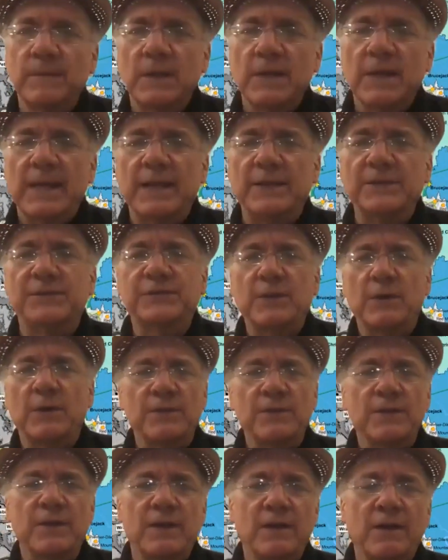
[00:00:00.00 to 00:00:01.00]
And
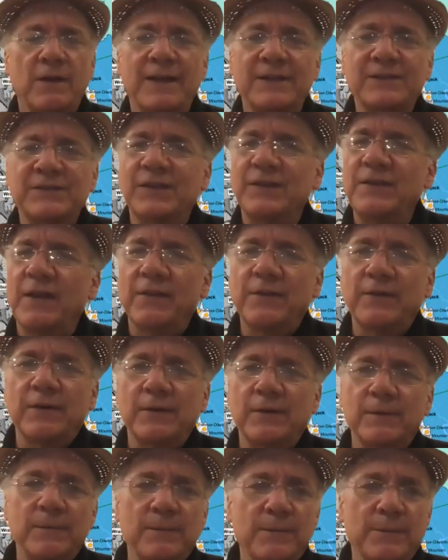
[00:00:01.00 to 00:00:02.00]
so, you know, that's
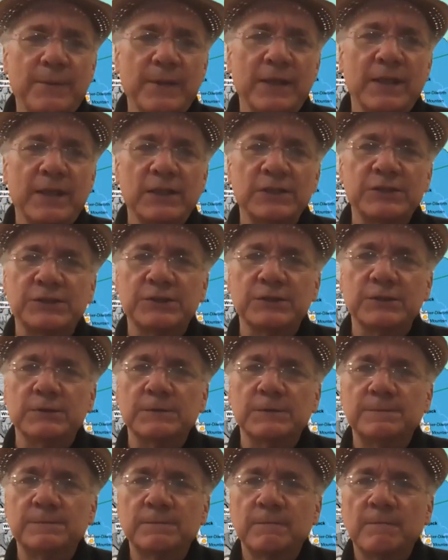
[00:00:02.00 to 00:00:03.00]
another big
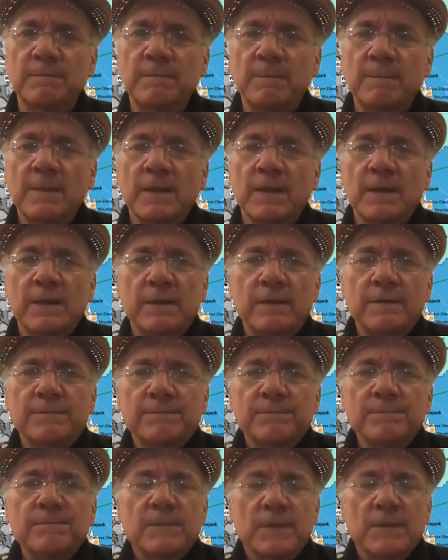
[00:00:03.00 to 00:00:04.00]
issue.
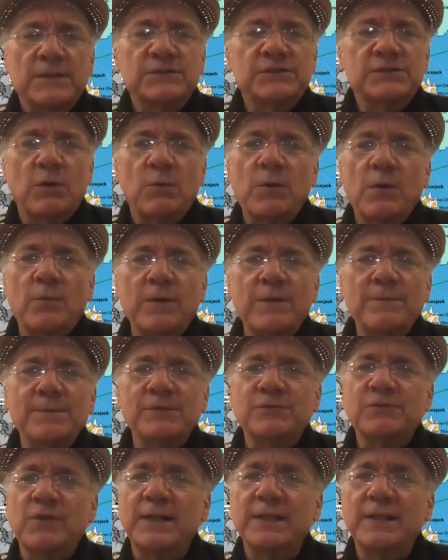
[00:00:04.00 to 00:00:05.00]
And so what we've
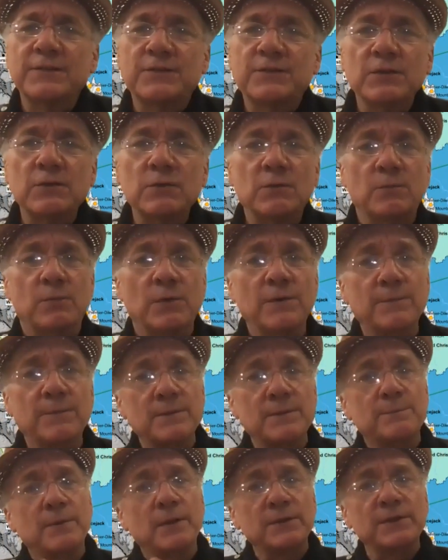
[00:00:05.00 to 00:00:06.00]
been trying to do, we've
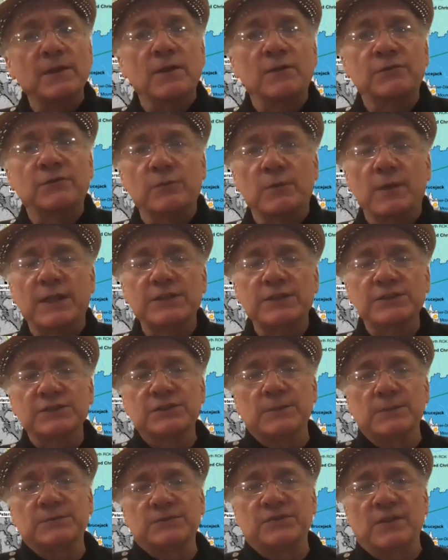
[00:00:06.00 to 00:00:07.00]
been building those
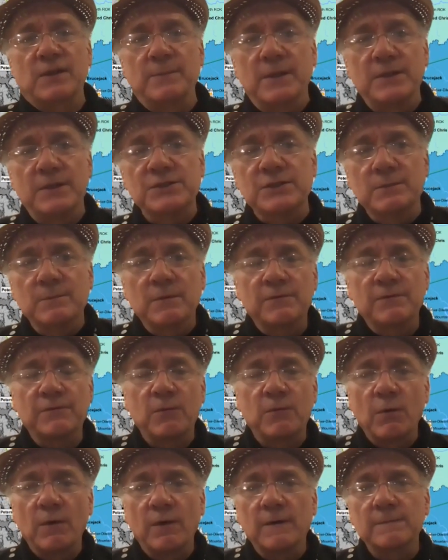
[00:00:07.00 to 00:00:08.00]
relationships, as I mentioned
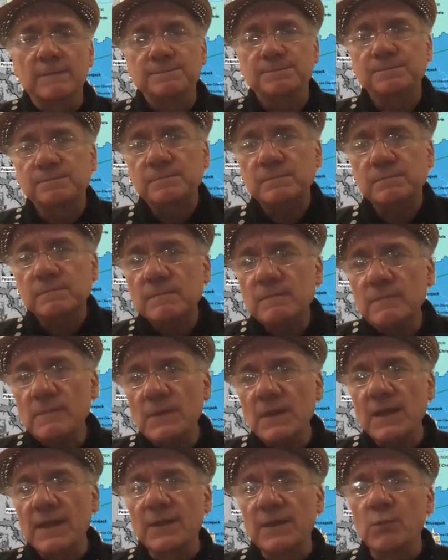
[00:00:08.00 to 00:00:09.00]
before.
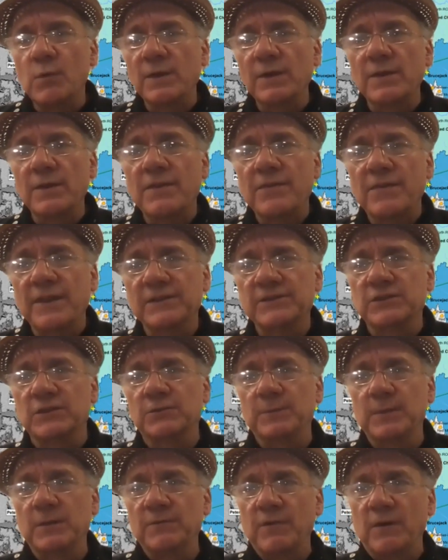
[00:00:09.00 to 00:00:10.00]
And one of the things
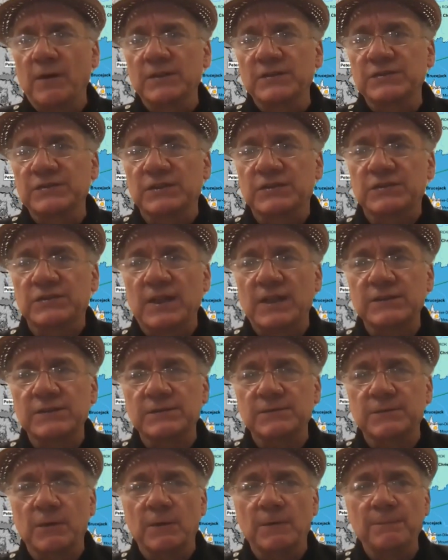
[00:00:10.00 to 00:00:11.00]
that's been very
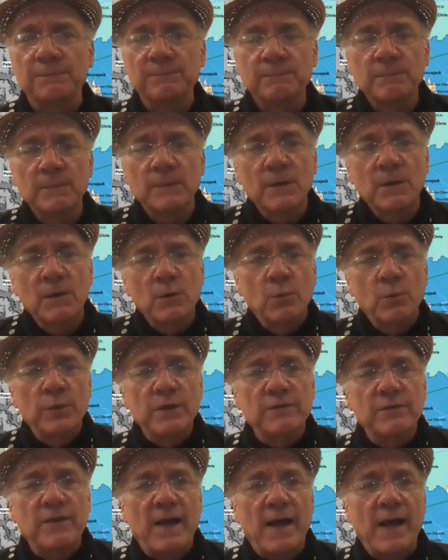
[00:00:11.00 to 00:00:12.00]
successful,
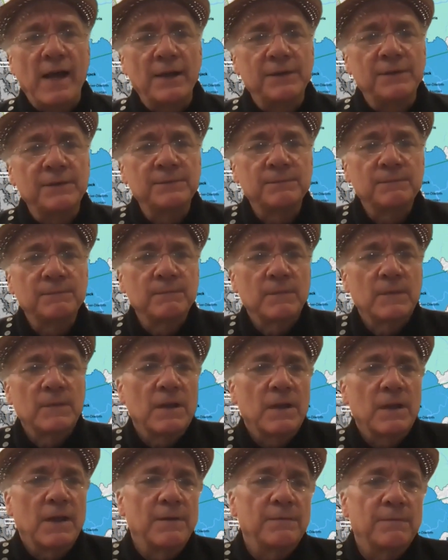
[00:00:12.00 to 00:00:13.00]
we've had,
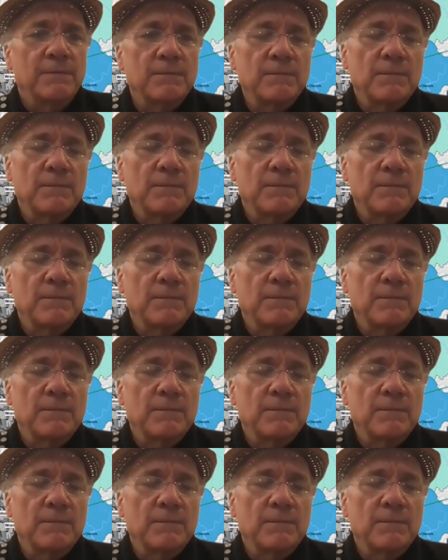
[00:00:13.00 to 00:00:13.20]
and